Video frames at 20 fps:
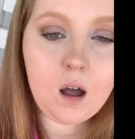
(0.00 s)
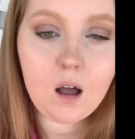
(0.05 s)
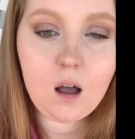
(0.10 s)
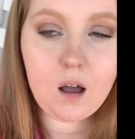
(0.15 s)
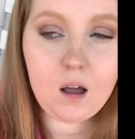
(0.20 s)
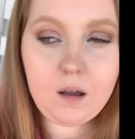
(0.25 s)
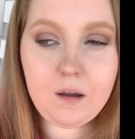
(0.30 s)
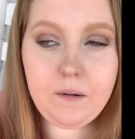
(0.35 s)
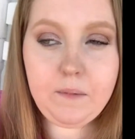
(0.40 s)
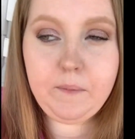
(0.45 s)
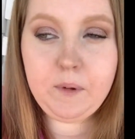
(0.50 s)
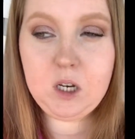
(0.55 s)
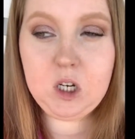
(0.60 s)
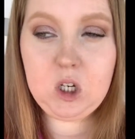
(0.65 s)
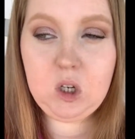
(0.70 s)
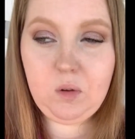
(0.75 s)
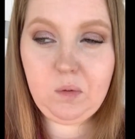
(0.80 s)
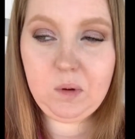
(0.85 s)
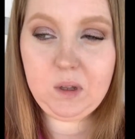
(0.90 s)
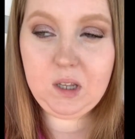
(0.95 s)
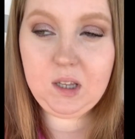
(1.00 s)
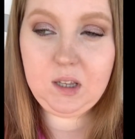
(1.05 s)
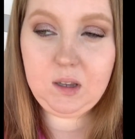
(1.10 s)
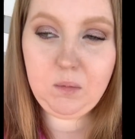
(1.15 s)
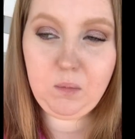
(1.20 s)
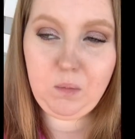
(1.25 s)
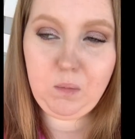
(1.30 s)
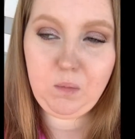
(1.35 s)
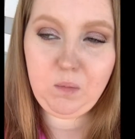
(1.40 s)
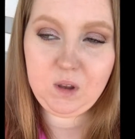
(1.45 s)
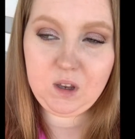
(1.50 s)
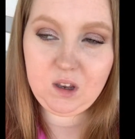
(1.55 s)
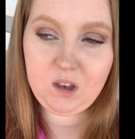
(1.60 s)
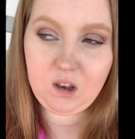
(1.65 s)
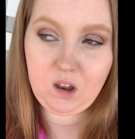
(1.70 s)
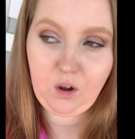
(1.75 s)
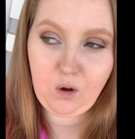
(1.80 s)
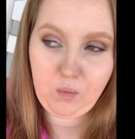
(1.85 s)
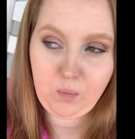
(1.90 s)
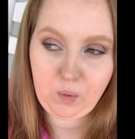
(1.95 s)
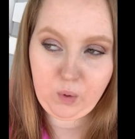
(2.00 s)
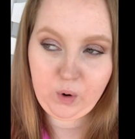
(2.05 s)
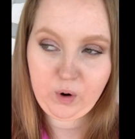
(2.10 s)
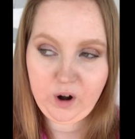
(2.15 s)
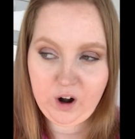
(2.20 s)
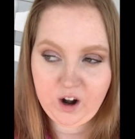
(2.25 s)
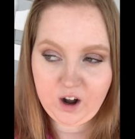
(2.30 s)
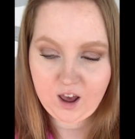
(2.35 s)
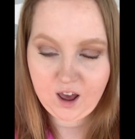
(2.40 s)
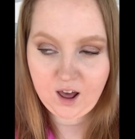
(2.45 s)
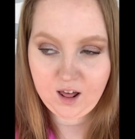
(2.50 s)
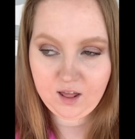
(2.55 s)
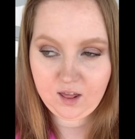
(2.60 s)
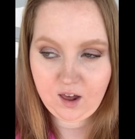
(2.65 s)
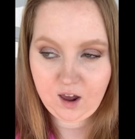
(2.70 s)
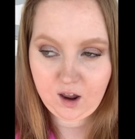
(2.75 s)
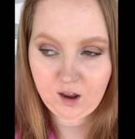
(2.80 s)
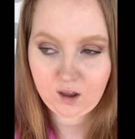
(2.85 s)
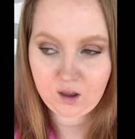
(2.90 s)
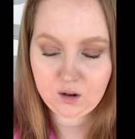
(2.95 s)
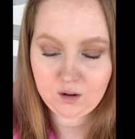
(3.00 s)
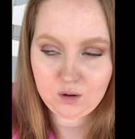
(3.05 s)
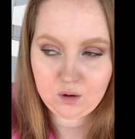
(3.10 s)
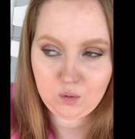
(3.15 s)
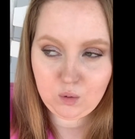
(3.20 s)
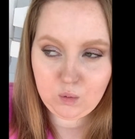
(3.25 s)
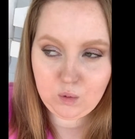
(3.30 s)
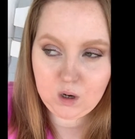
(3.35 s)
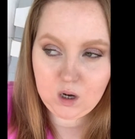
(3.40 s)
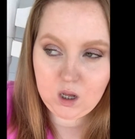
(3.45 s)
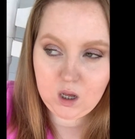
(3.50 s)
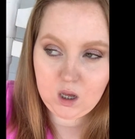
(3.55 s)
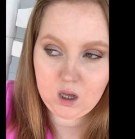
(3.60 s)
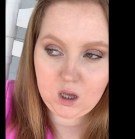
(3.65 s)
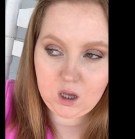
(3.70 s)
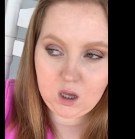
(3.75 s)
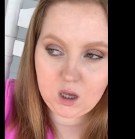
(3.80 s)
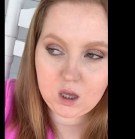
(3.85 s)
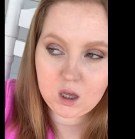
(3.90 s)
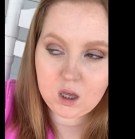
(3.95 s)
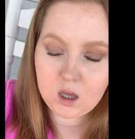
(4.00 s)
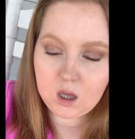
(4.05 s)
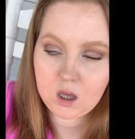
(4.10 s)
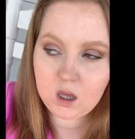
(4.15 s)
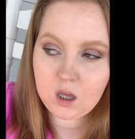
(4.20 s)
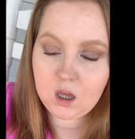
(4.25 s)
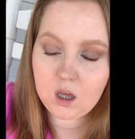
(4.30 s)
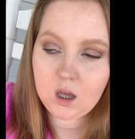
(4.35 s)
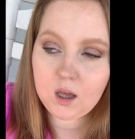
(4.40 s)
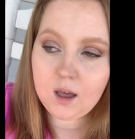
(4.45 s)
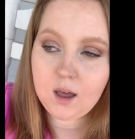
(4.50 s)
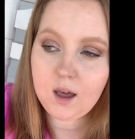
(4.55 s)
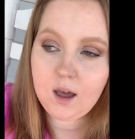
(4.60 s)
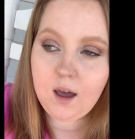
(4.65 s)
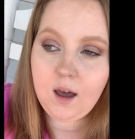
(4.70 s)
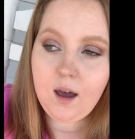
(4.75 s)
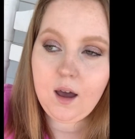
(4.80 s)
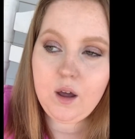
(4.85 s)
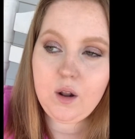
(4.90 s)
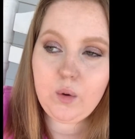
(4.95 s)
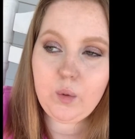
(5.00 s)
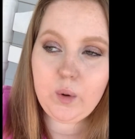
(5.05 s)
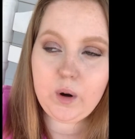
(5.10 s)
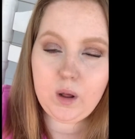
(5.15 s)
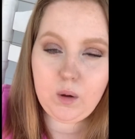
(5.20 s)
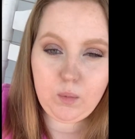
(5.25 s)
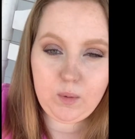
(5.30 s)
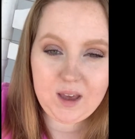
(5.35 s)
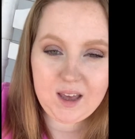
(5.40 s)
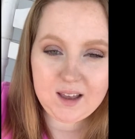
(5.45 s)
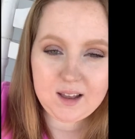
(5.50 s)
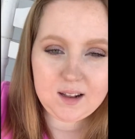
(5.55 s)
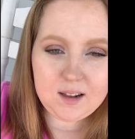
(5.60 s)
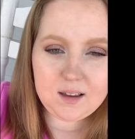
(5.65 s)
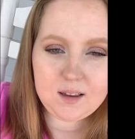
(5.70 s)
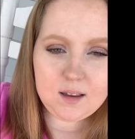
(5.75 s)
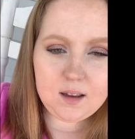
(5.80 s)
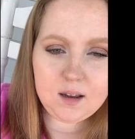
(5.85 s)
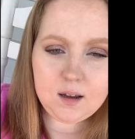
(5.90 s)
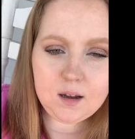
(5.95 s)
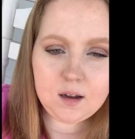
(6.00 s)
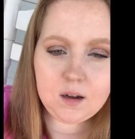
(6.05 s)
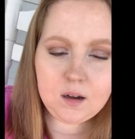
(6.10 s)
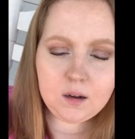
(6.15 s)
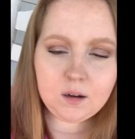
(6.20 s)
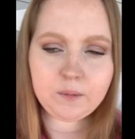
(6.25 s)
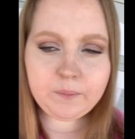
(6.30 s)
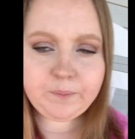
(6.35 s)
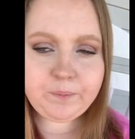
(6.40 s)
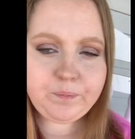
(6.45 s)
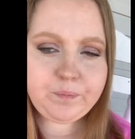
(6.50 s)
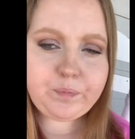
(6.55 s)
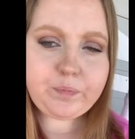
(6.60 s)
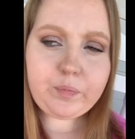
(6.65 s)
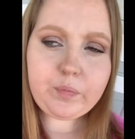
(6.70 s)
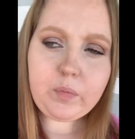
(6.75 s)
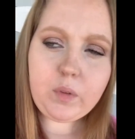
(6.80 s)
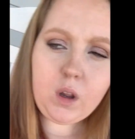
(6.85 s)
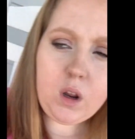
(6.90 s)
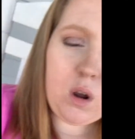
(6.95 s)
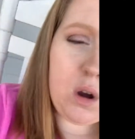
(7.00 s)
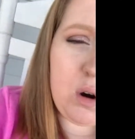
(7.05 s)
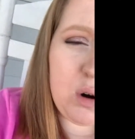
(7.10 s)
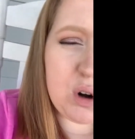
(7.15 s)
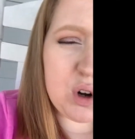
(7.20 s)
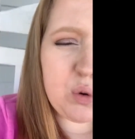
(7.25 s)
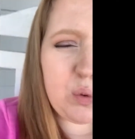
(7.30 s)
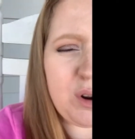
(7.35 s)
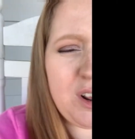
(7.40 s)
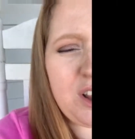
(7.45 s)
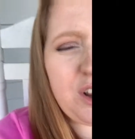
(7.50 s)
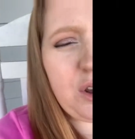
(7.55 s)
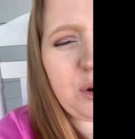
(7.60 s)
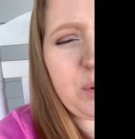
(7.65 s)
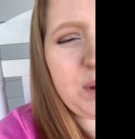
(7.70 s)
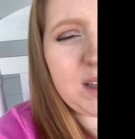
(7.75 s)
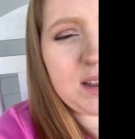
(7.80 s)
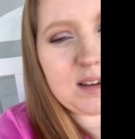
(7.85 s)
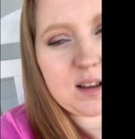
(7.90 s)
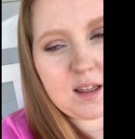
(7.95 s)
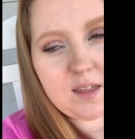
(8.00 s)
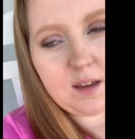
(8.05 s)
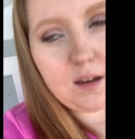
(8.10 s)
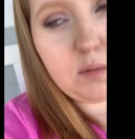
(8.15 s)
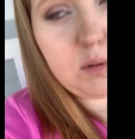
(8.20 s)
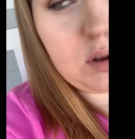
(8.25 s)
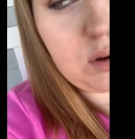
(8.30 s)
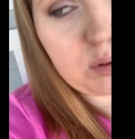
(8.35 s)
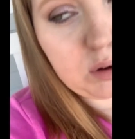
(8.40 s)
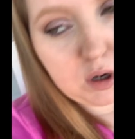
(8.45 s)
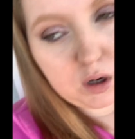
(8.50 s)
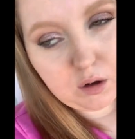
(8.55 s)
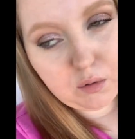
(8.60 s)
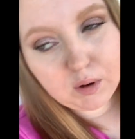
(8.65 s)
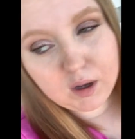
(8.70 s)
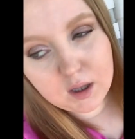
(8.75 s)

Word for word: Um, she was stillborn at like 20, 20 weeks or 22 weeks. I think it was 22